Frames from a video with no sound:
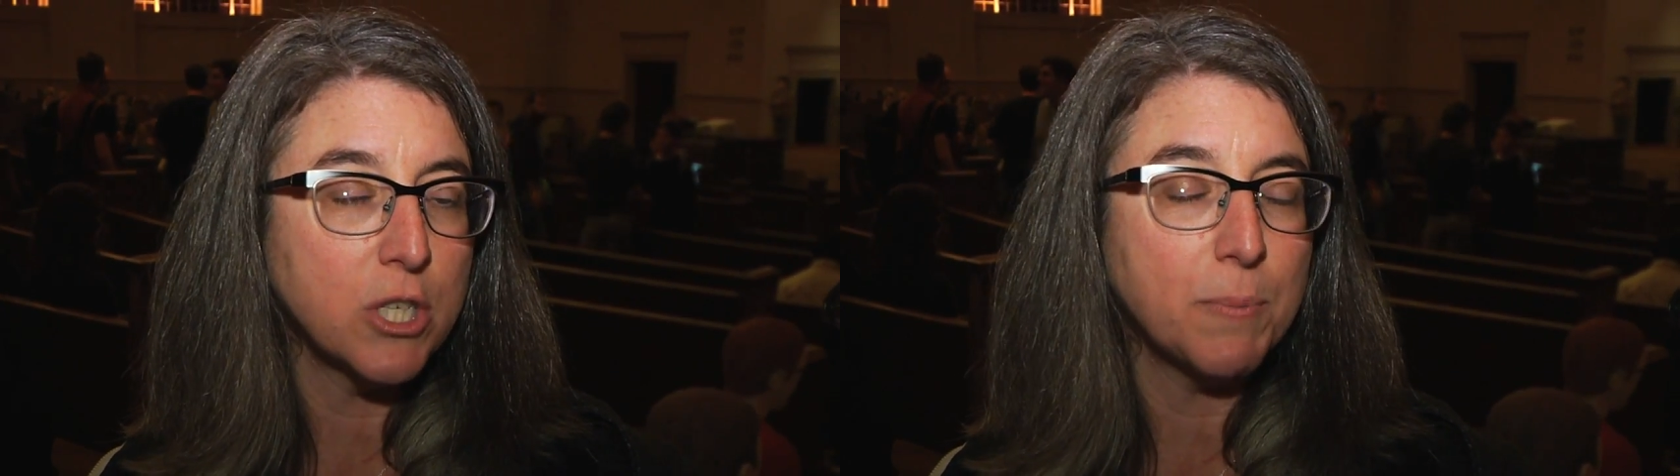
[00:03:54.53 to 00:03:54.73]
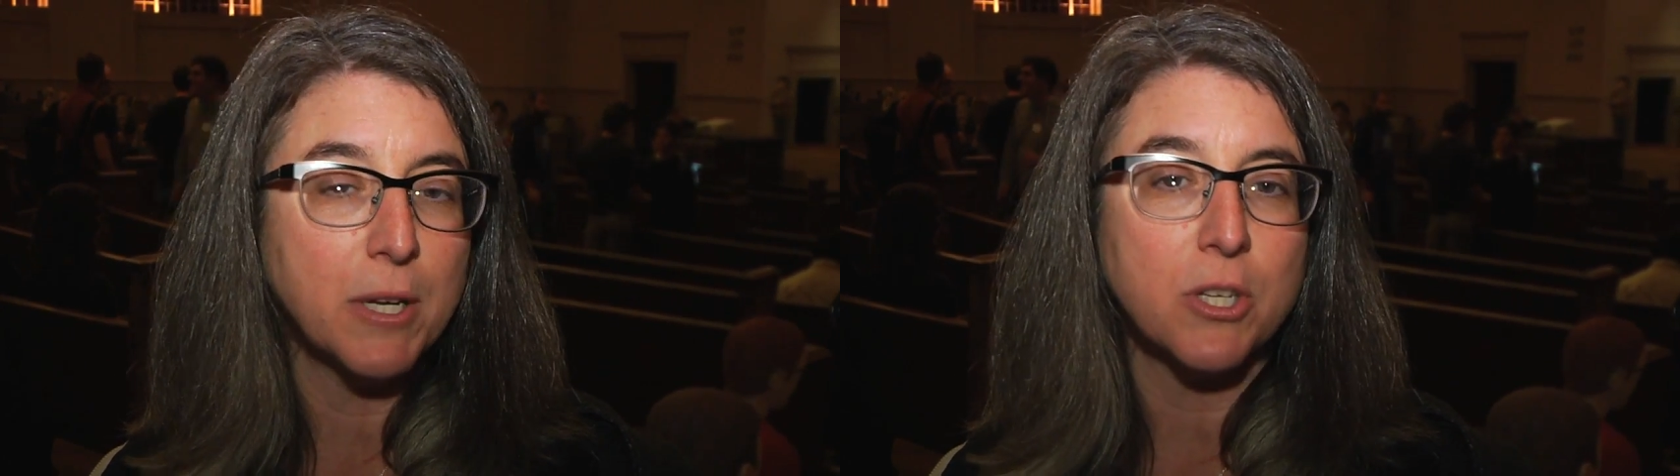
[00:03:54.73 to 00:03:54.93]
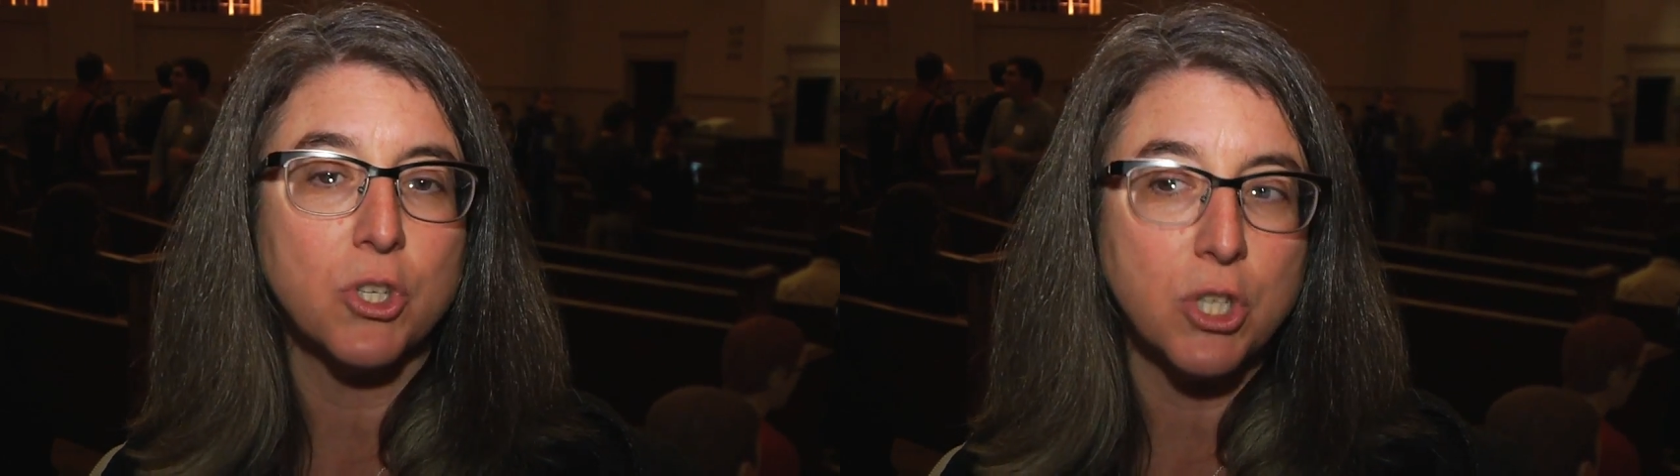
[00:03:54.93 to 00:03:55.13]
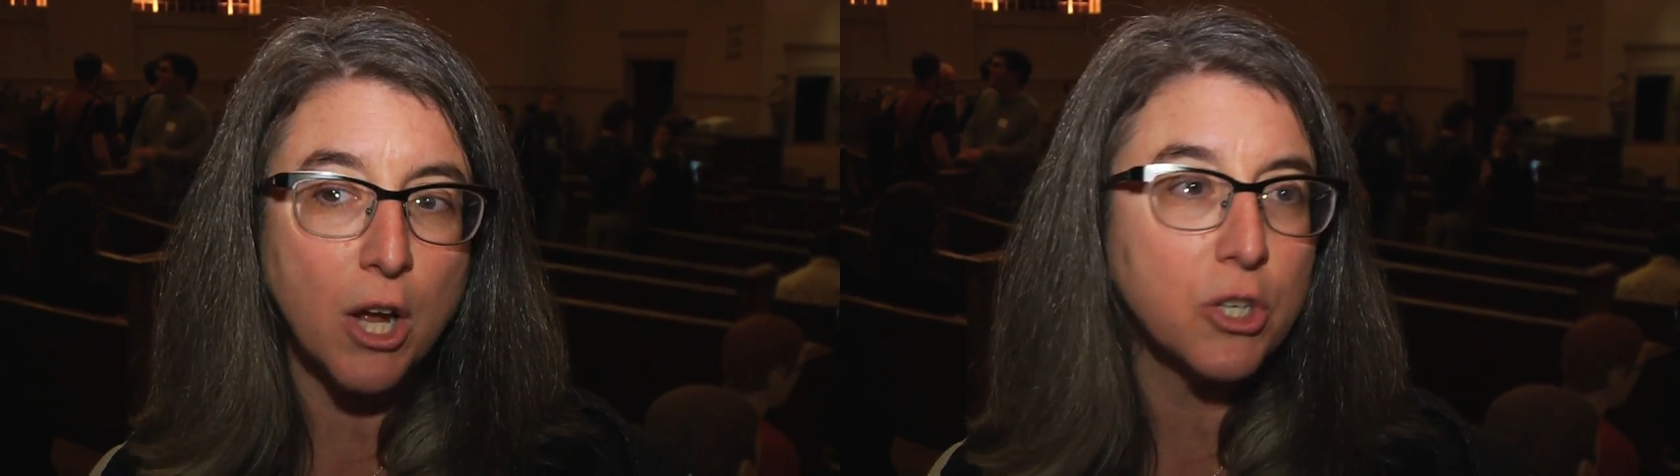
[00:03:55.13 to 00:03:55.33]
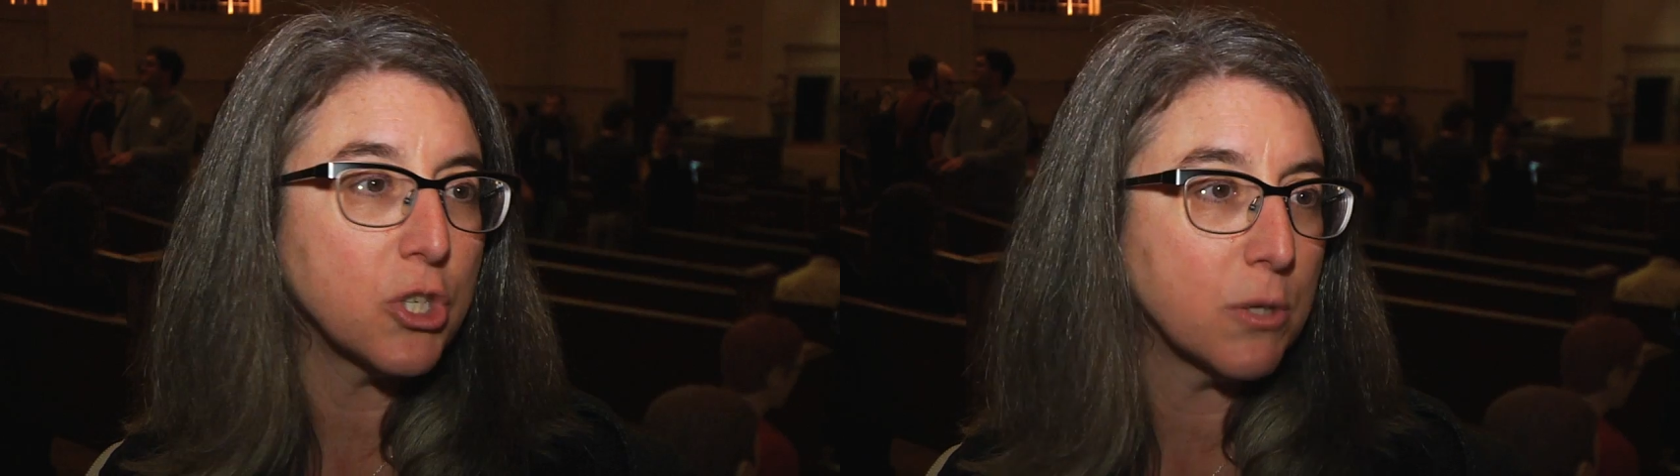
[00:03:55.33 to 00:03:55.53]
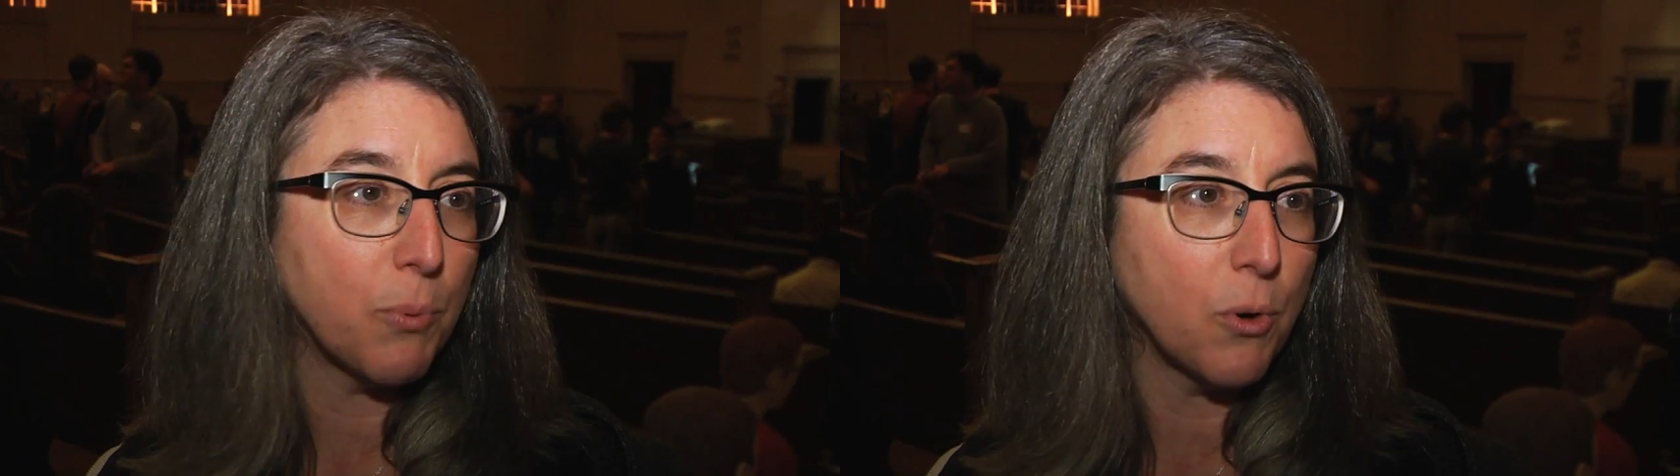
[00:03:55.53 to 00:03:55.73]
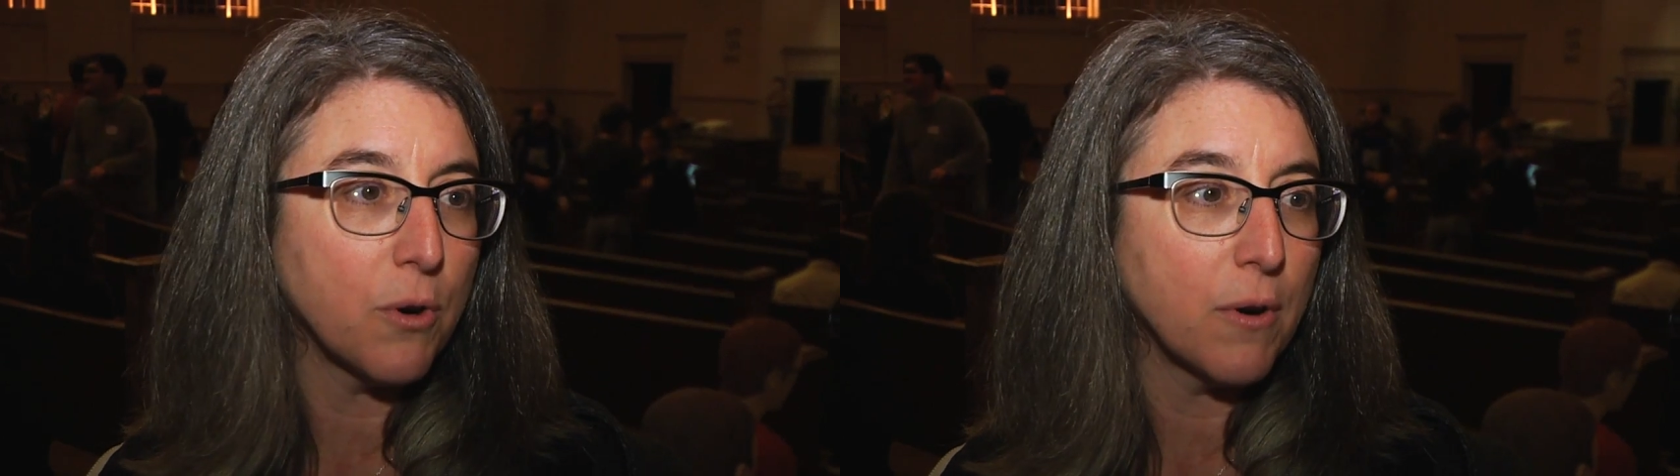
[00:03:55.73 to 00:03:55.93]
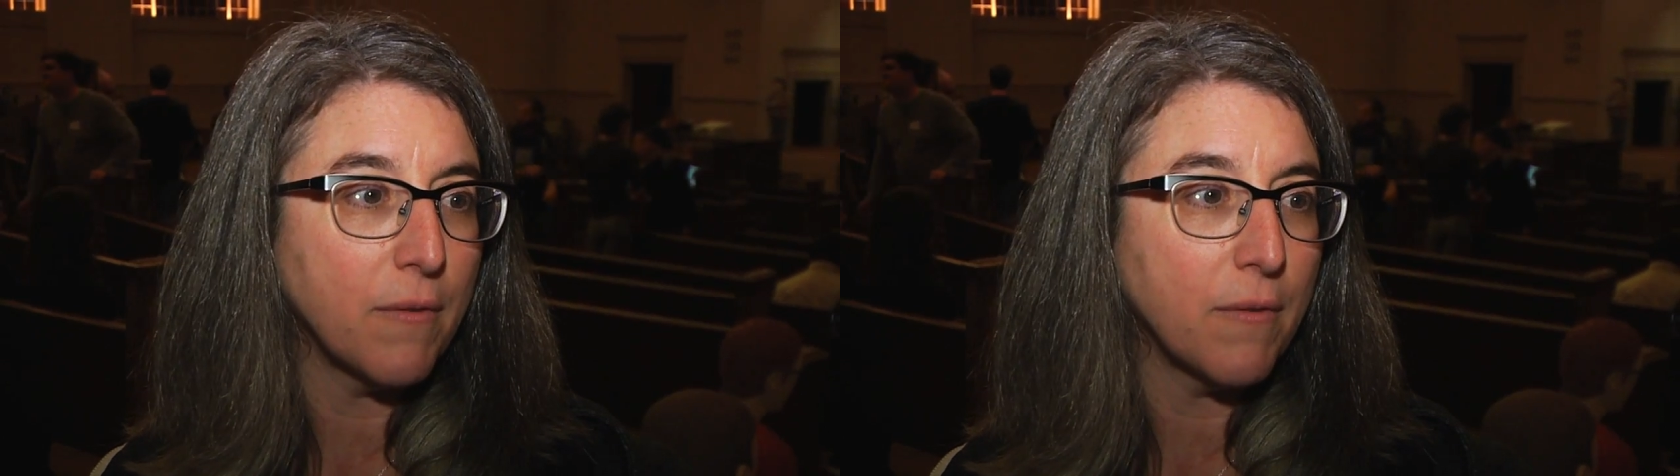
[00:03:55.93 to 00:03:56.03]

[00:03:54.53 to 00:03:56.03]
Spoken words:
She's been a staunch supporter